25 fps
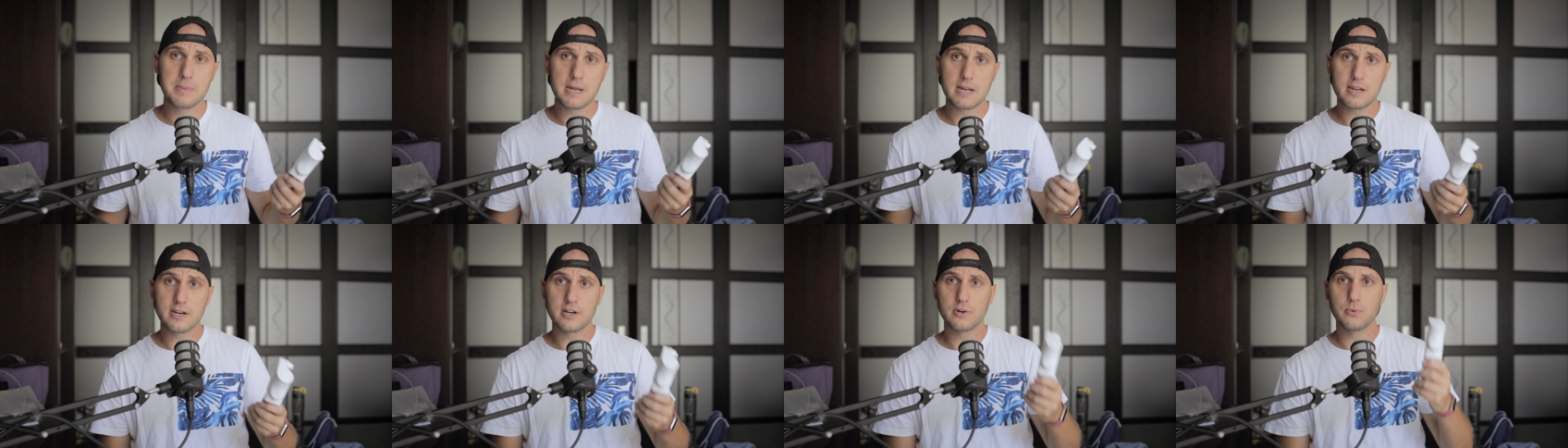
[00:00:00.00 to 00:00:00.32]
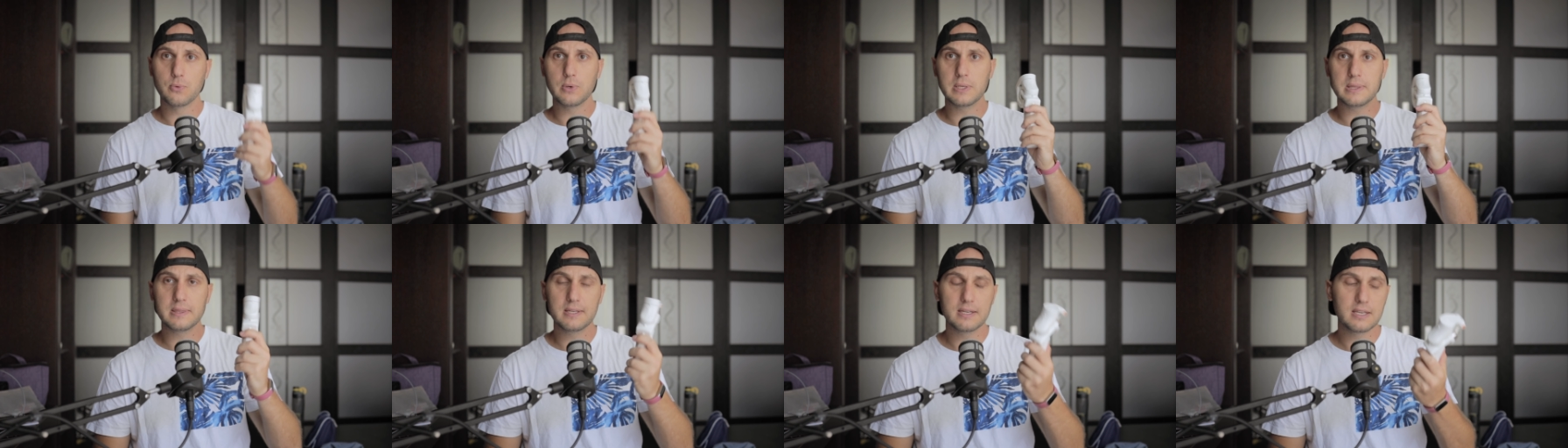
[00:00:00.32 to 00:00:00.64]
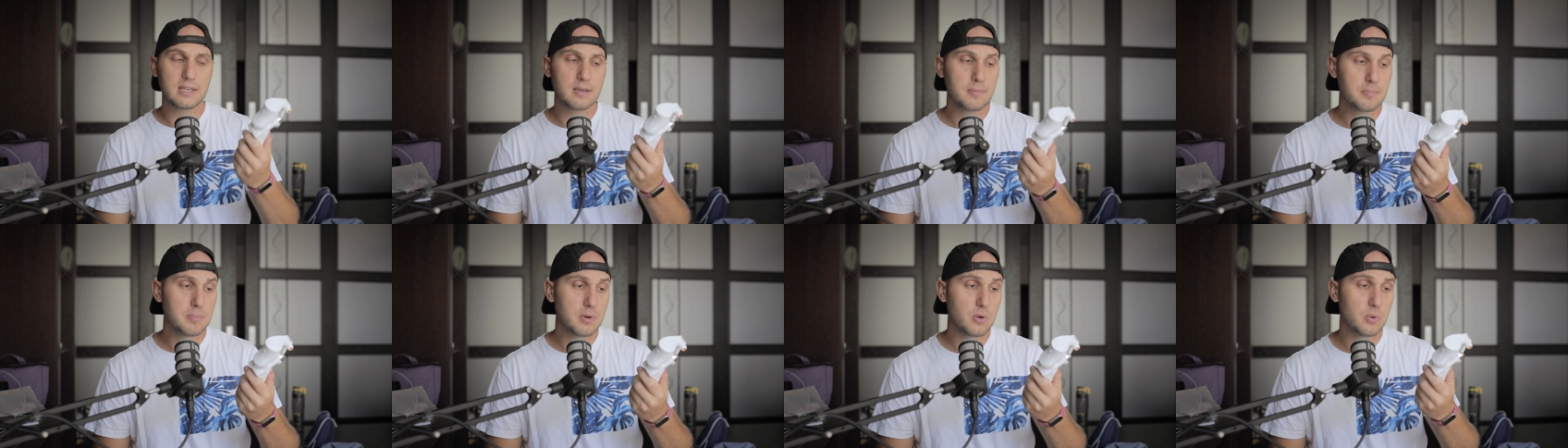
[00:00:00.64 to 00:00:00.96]
familiar with the
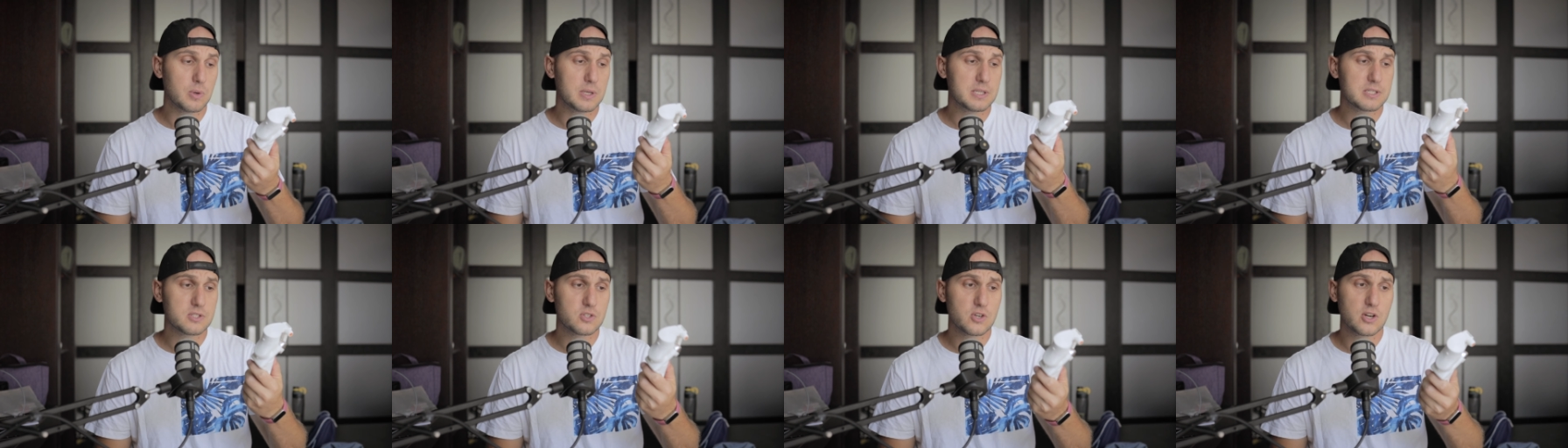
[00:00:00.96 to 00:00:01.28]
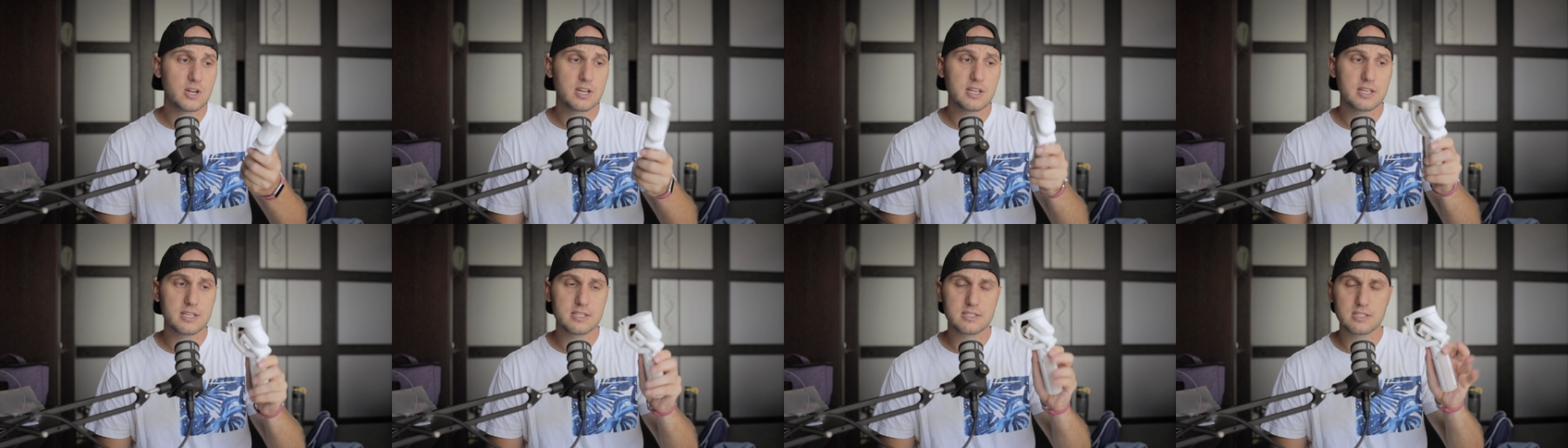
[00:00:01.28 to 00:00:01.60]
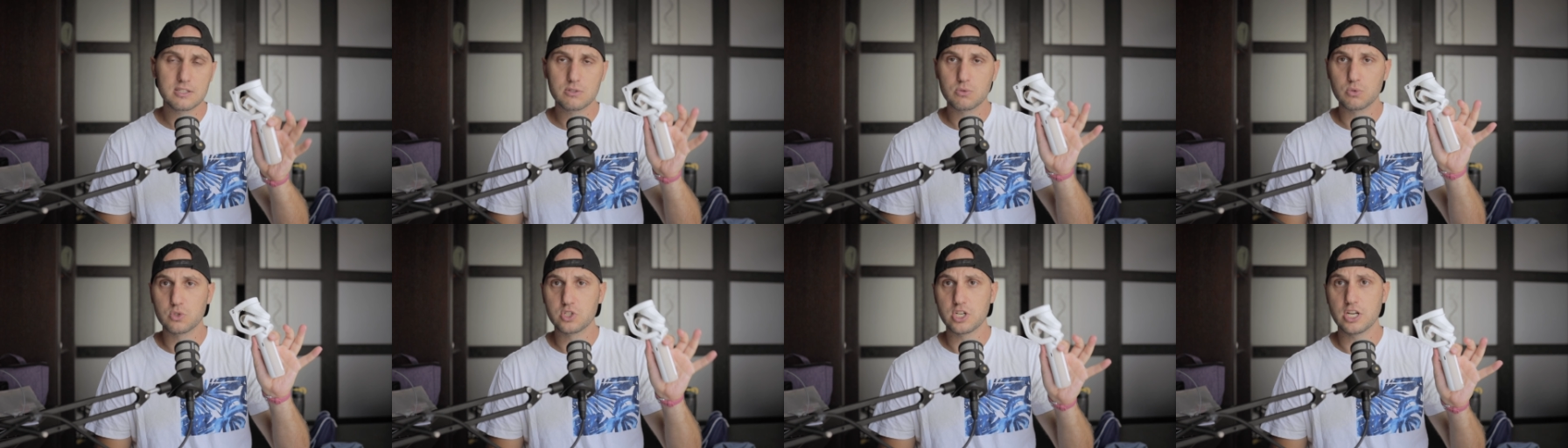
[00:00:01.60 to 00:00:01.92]
gimbal it's really
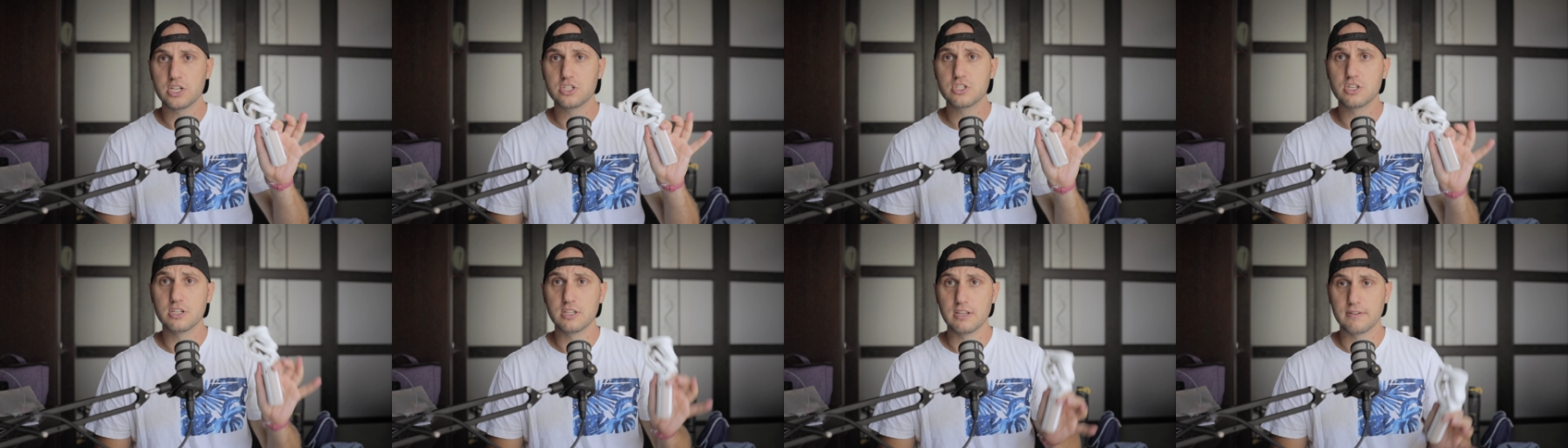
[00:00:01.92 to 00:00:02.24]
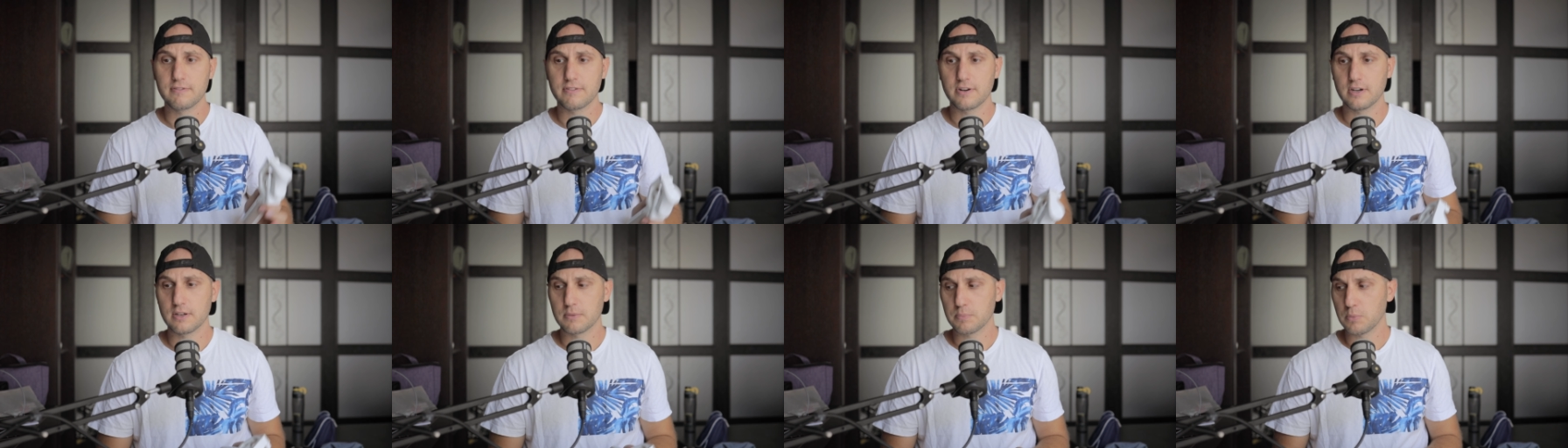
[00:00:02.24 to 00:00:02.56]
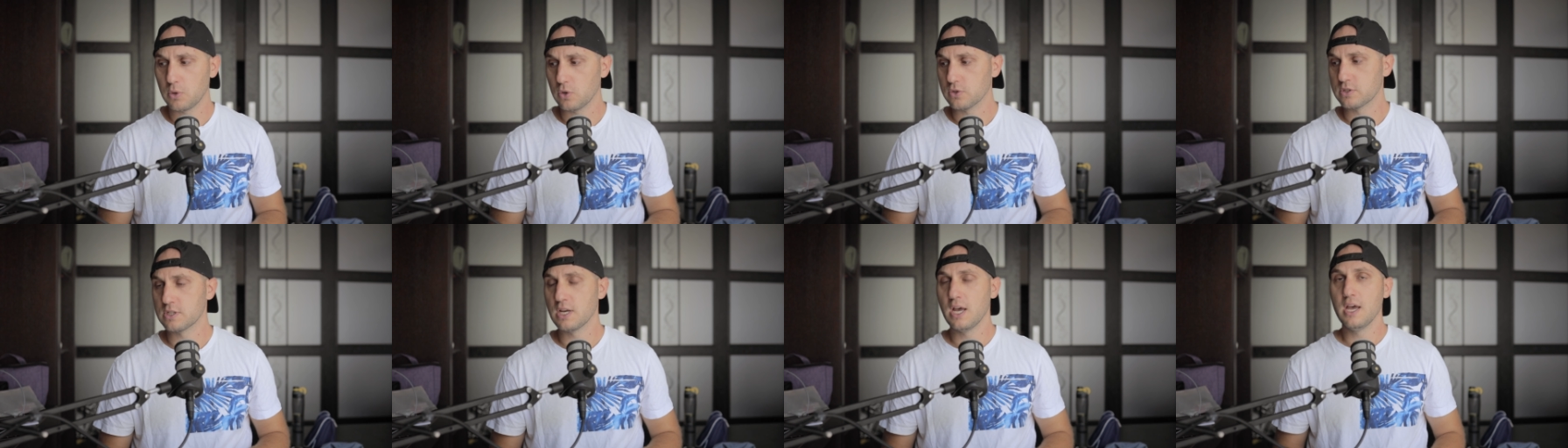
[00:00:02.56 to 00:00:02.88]
easy to change the
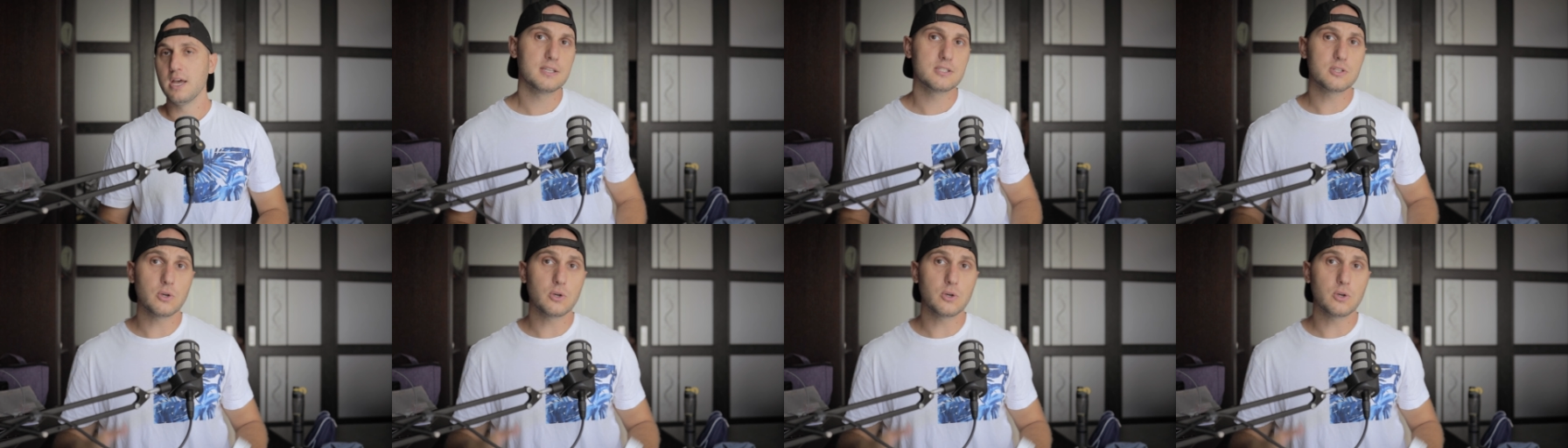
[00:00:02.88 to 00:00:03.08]
different modes.